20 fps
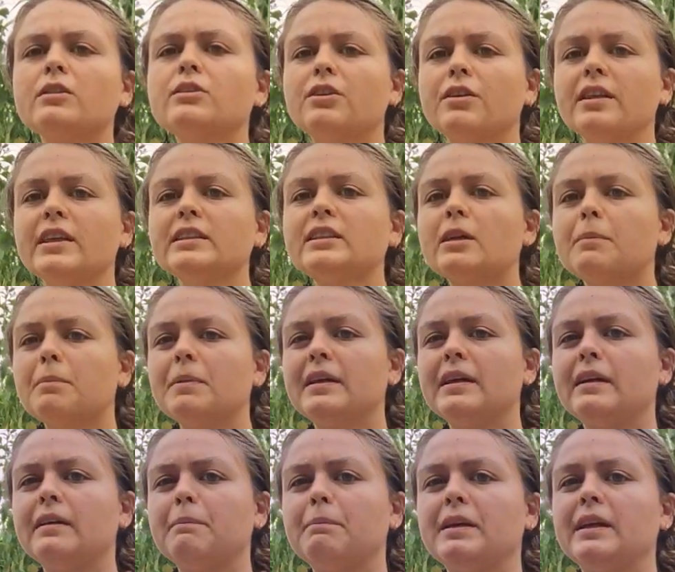So these are
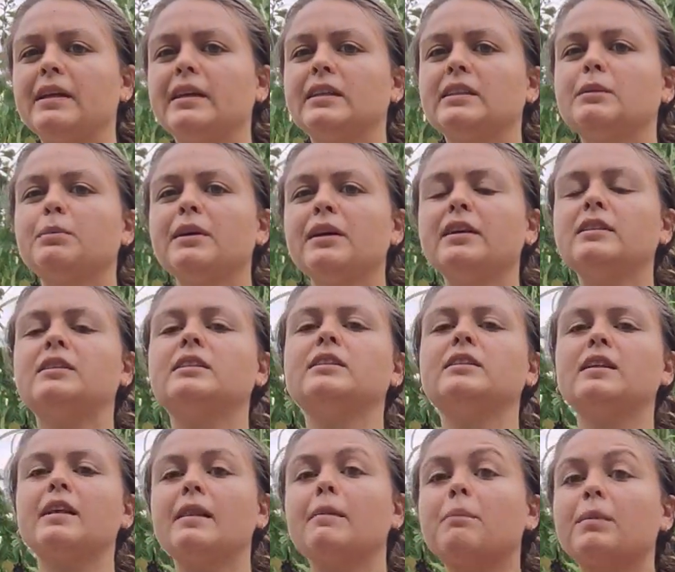peak
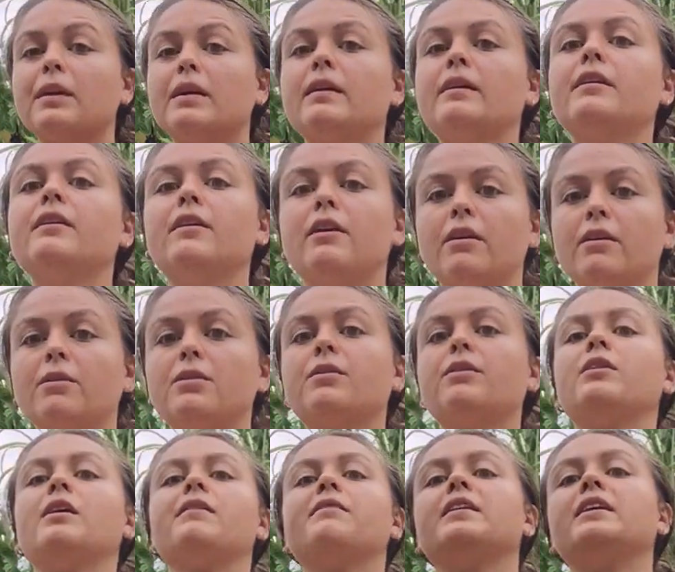experiences, but
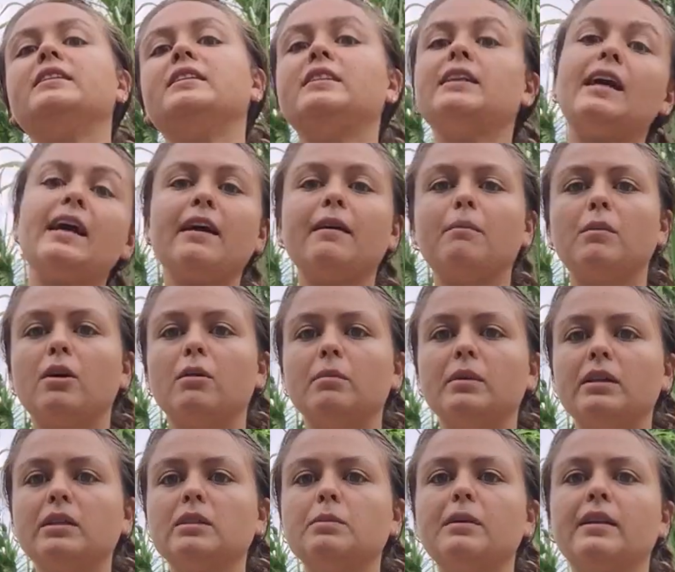you have these yay
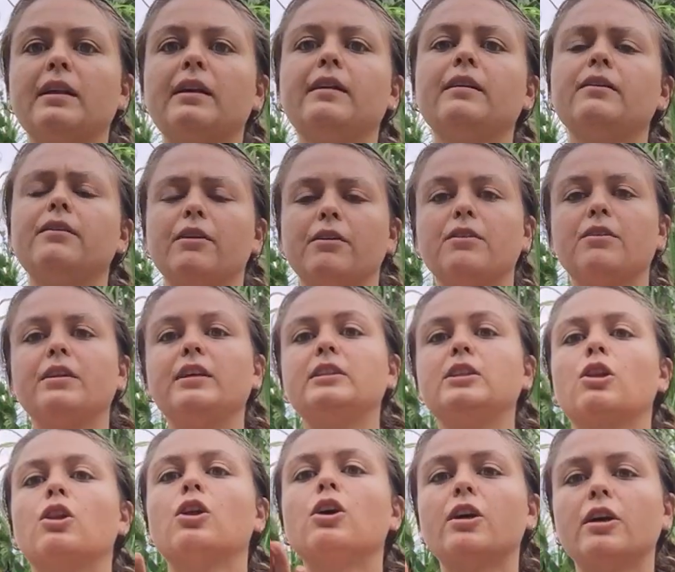moments, but then you need
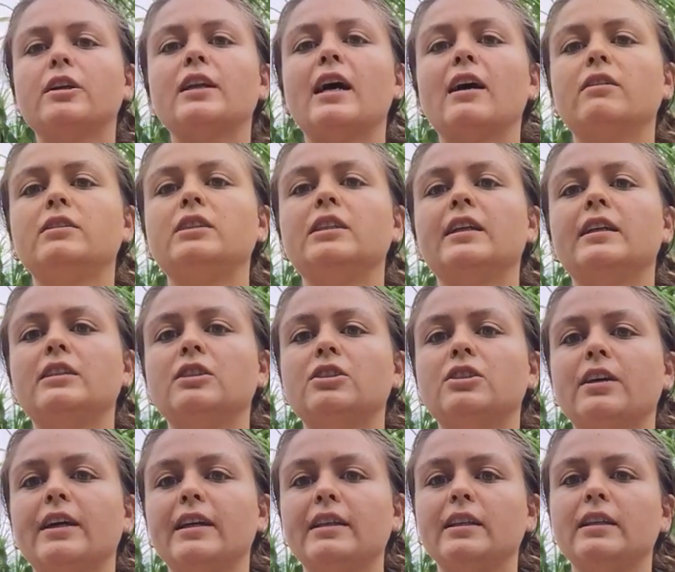to learn how to
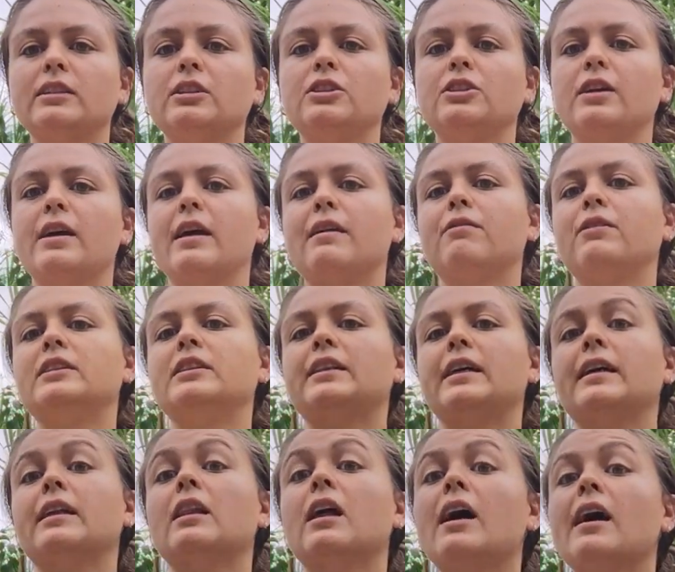integrate it into your
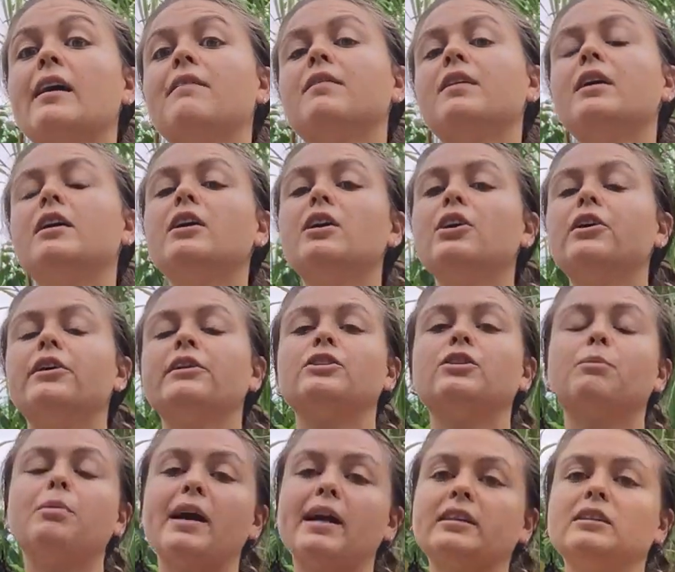everyday life.
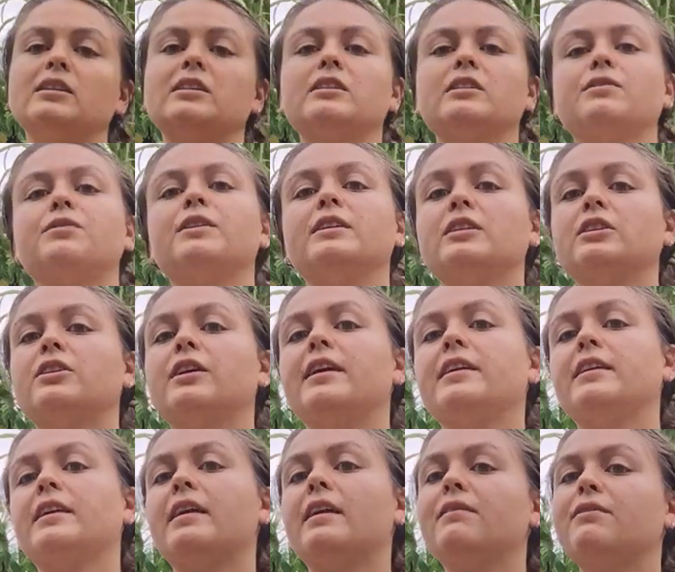So practices for
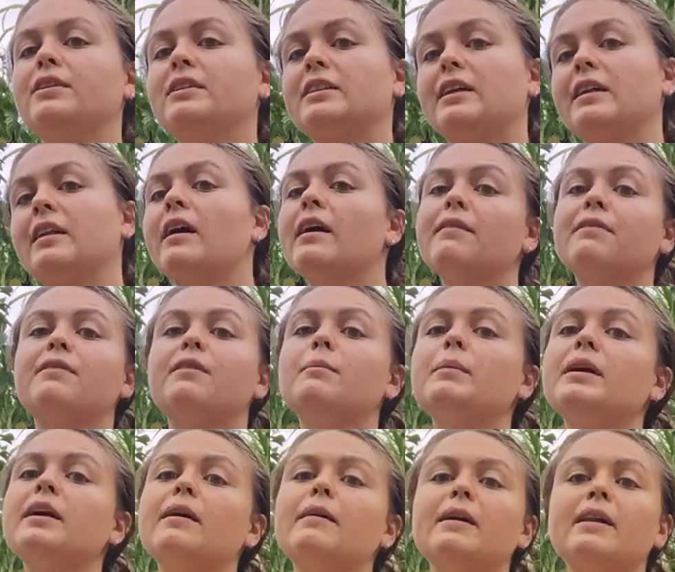integrating in everyday life for
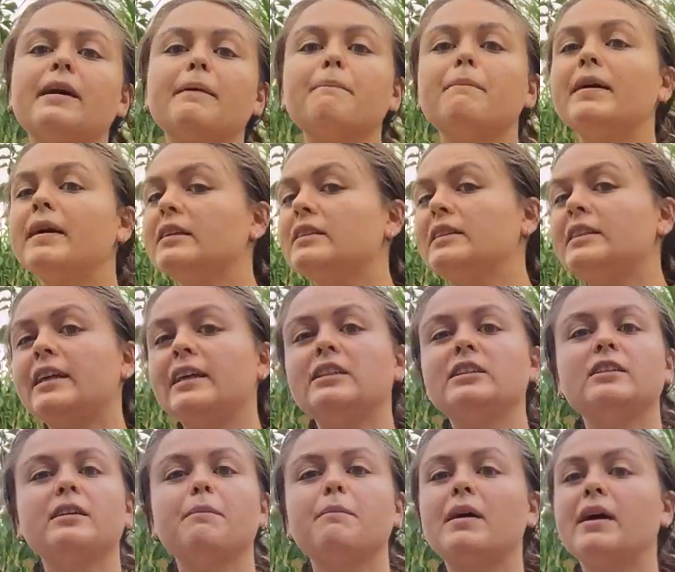me are like
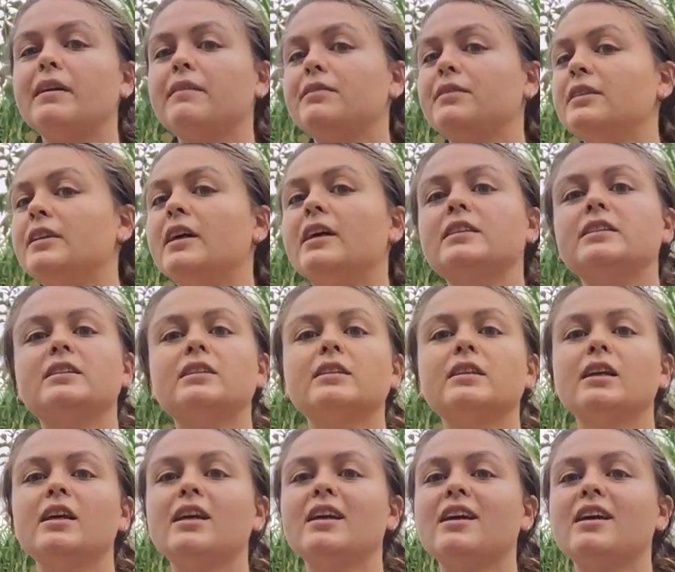meditation, mindfulness,